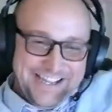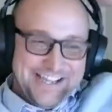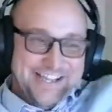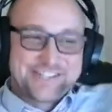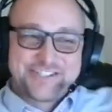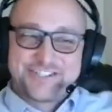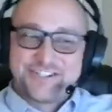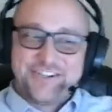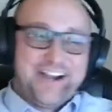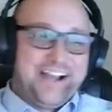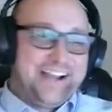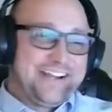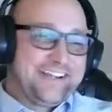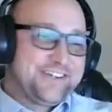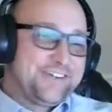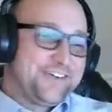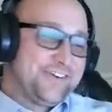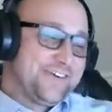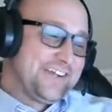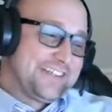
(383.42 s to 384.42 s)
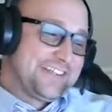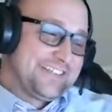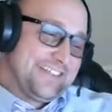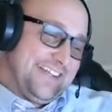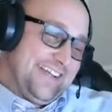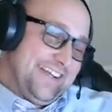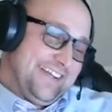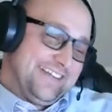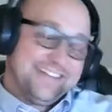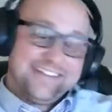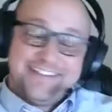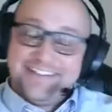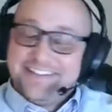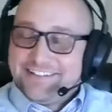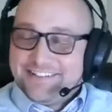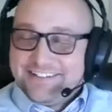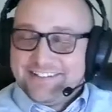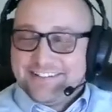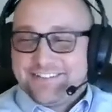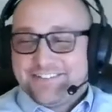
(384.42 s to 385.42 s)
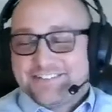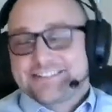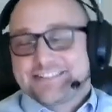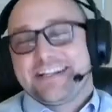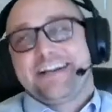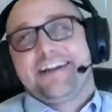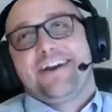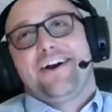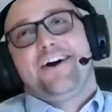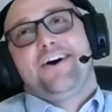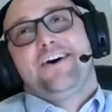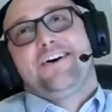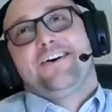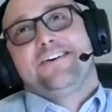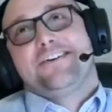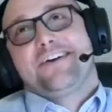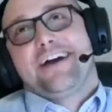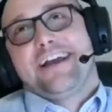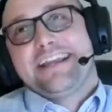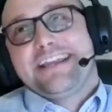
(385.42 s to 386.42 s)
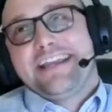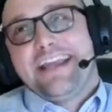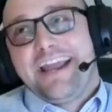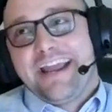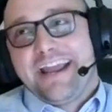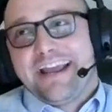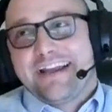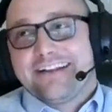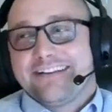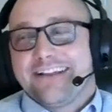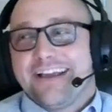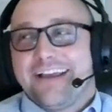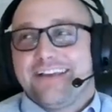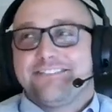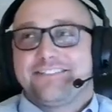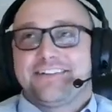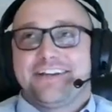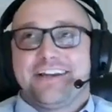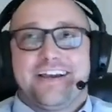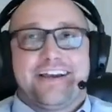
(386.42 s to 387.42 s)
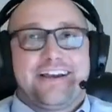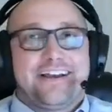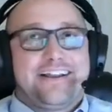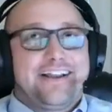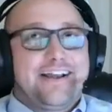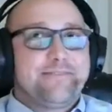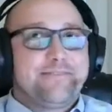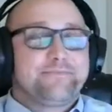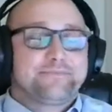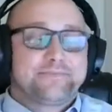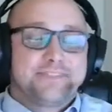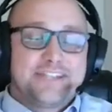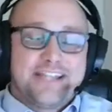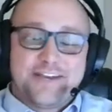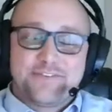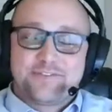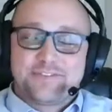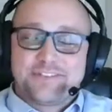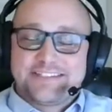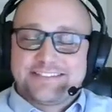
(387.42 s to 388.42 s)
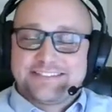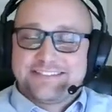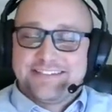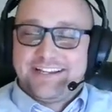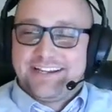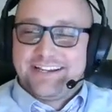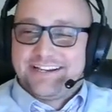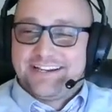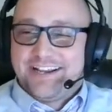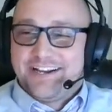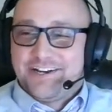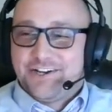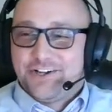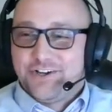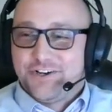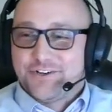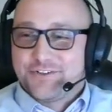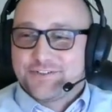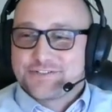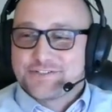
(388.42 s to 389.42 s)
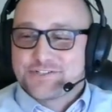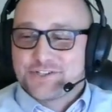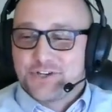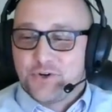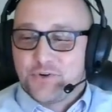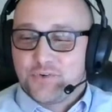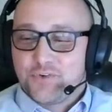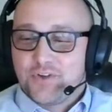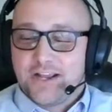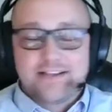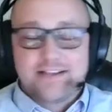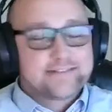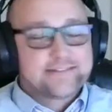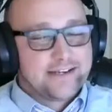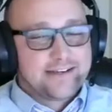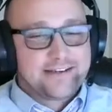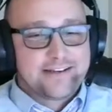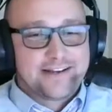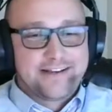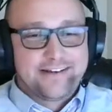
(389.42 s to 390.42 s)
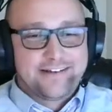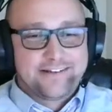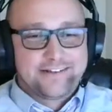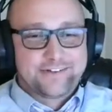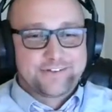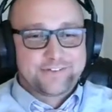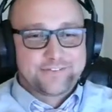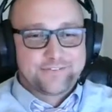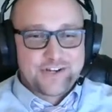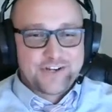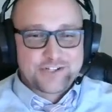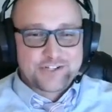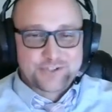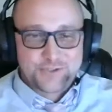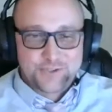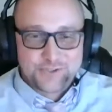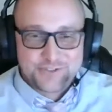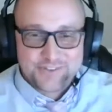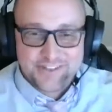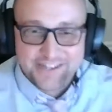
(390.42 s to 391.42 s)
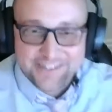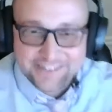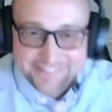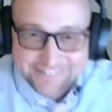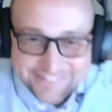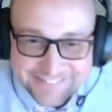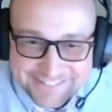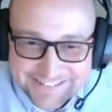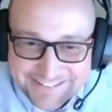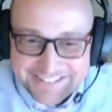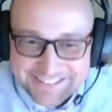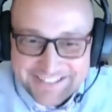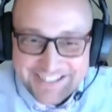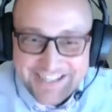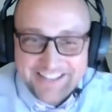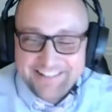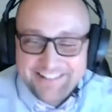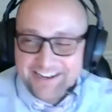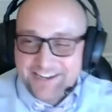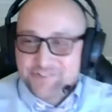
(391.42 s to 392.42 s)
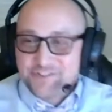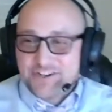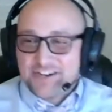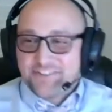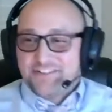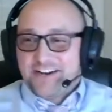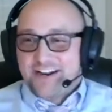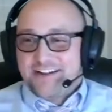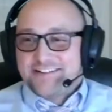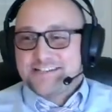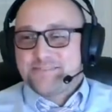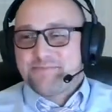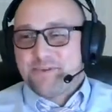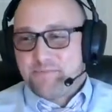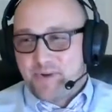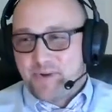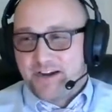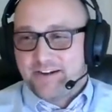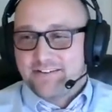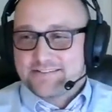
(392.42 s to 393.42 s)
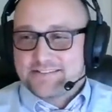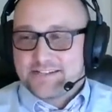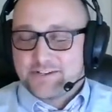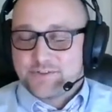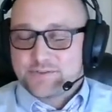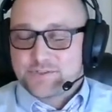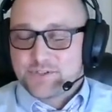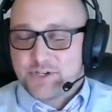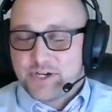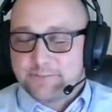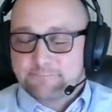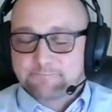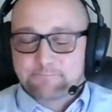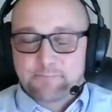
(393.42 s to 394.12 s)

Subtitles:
So I quickly, I was like, oh, I can't. I'm definitely staying in Idaho. So I stayed in Idaho, finished school there. And then I drive down to see my parents, and it was great.